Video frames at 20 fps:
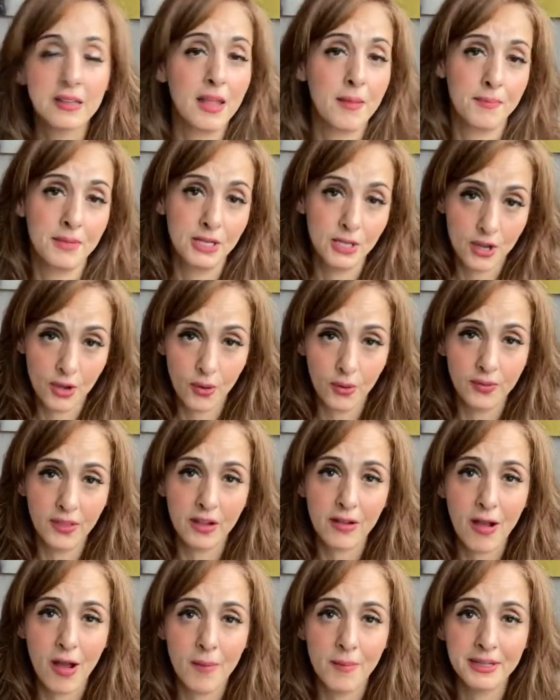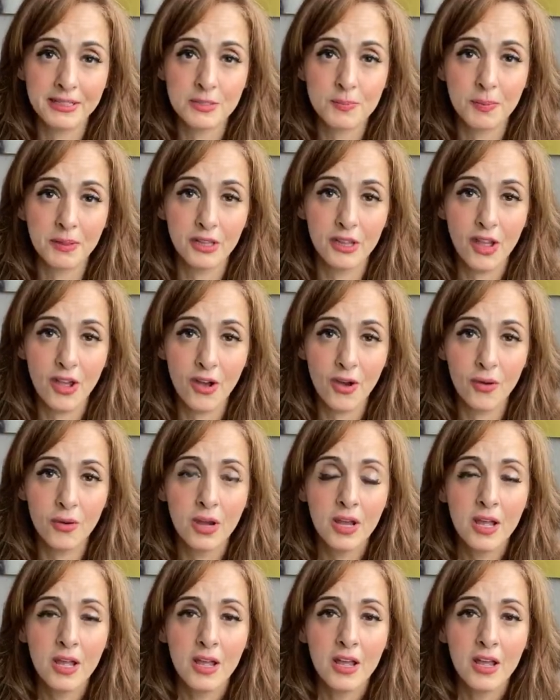let me know in the comments below.